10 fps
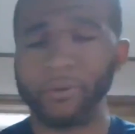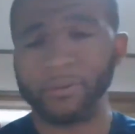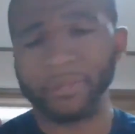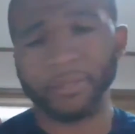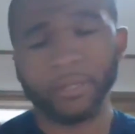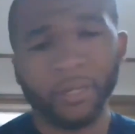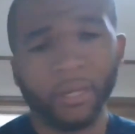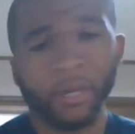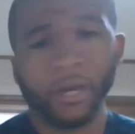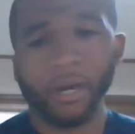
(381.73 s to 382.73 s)
with it.
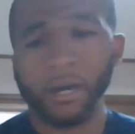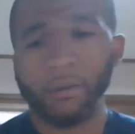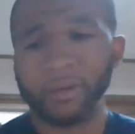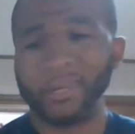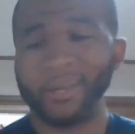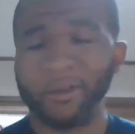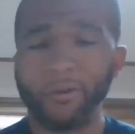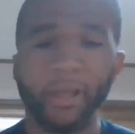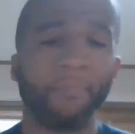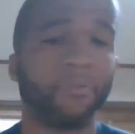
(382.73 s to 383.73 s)
Again,
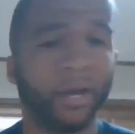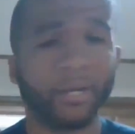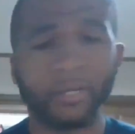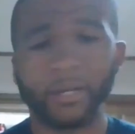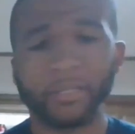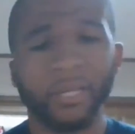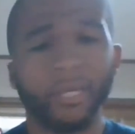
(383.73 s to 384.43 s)
great product.